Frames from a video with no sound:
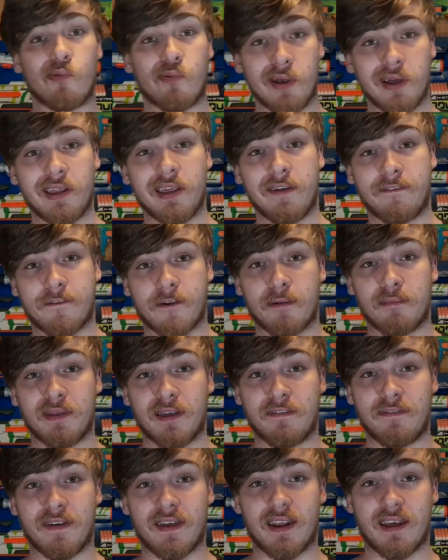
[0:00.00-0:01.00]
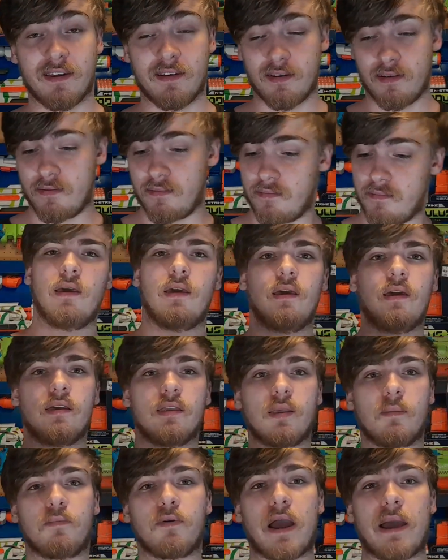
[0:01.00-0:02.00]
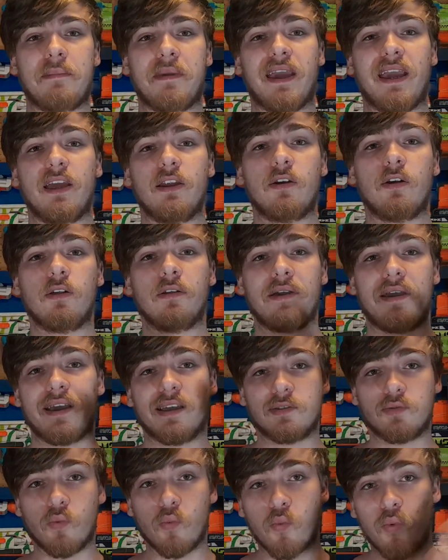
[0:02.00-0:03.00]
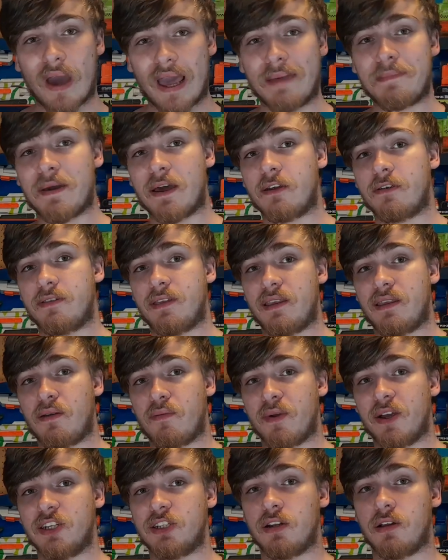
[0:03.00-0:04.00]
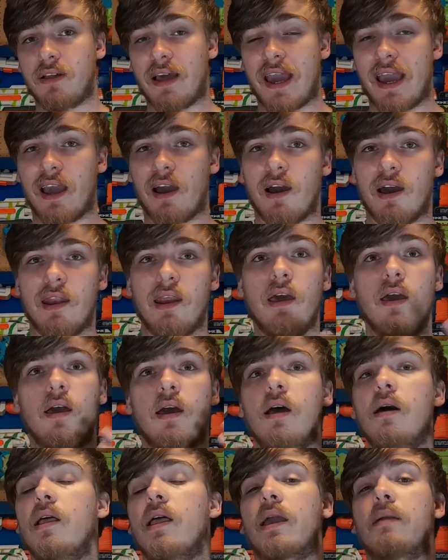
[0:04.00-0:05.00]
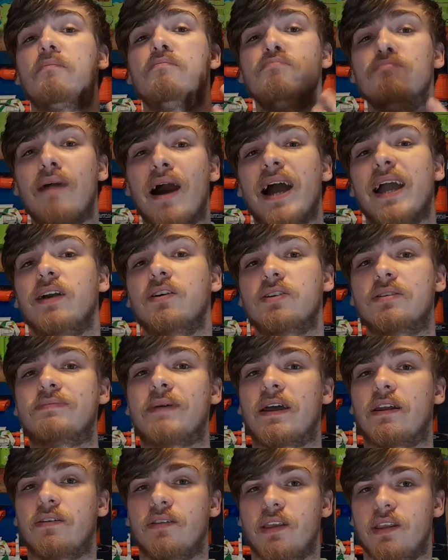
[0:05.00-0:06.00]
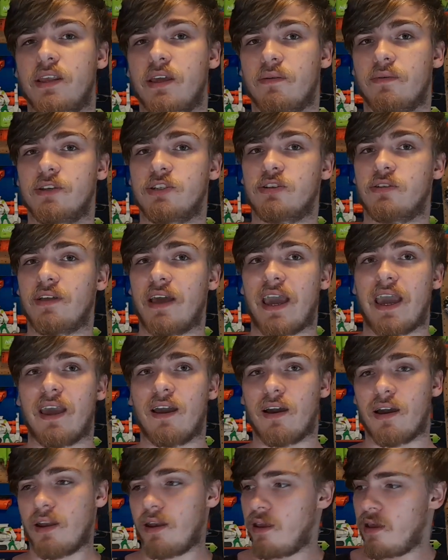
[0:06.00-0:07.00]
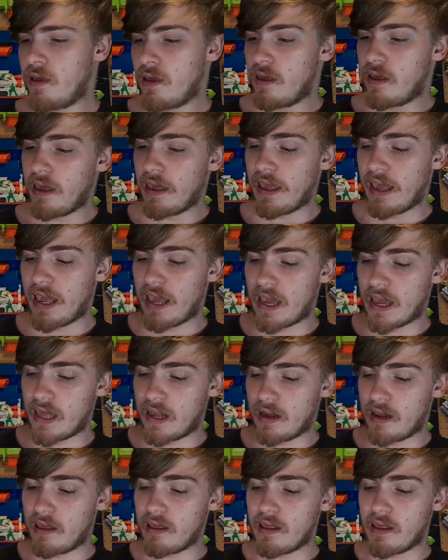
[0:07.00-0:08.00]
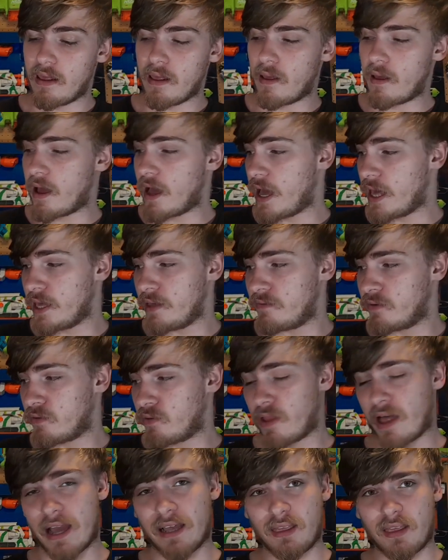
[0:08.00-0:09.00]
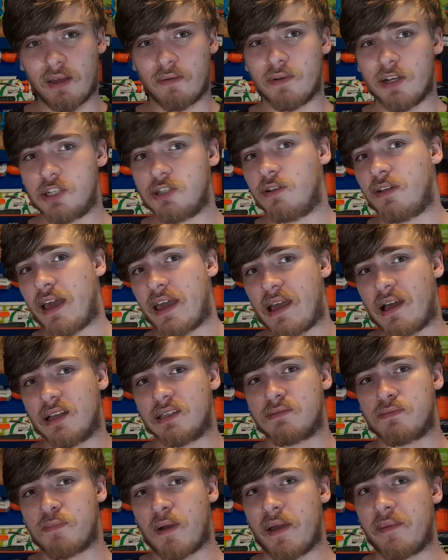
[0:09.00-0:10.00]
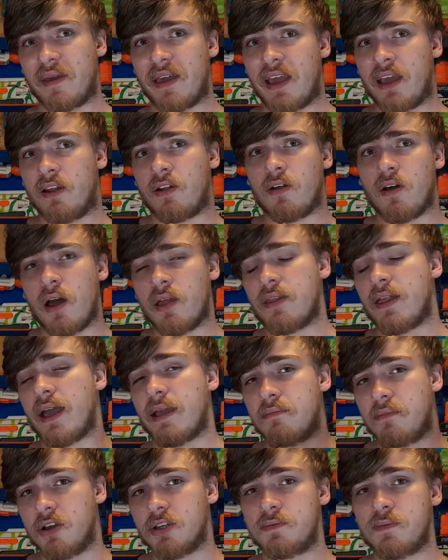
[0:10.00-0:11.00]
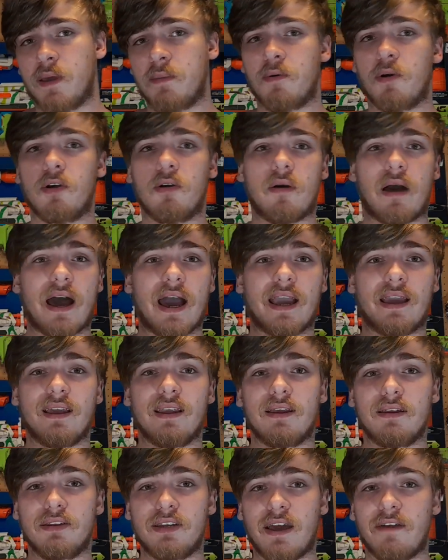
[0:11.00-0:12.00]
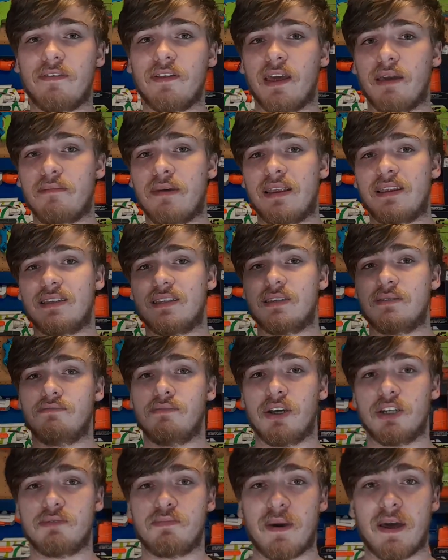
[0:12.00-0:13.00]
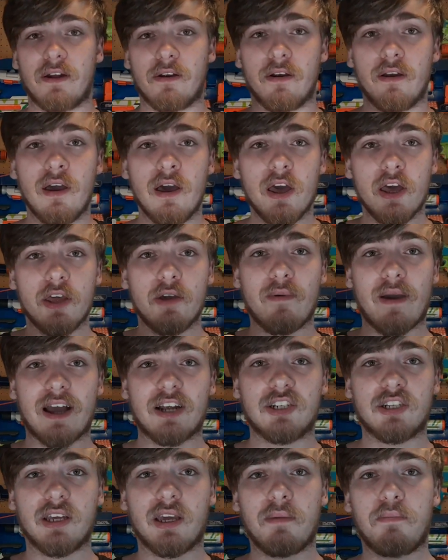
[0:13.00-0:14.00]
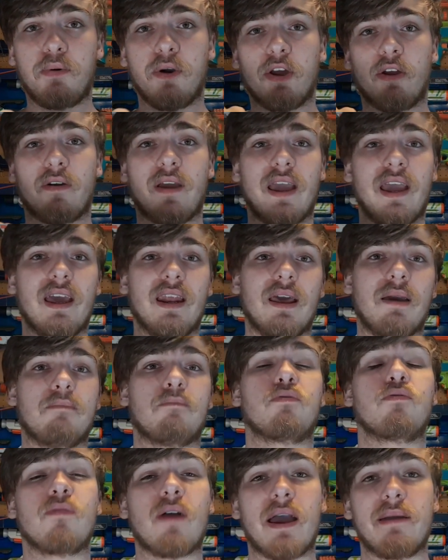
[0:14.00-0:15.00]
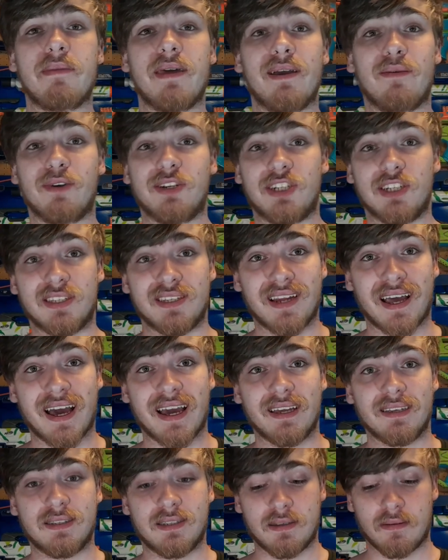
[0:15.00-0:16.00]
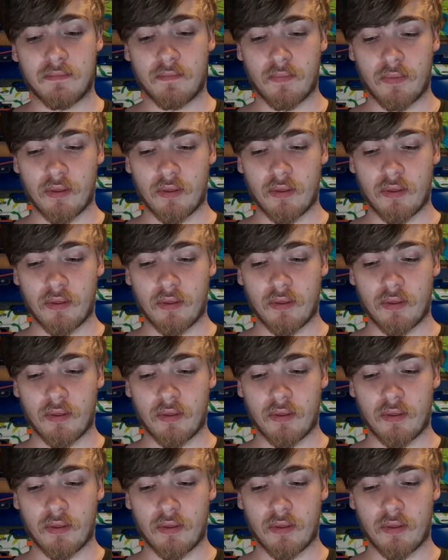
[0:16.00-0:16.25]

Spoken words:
really firmly fitted. The priming handle is way better than the original Aeon, like miles better than the original Aeon. And I even like the original Aeon's priming handle. Unlike most people, I can definitely admit this is much better. You actually can put your hand and prime it, which is nice.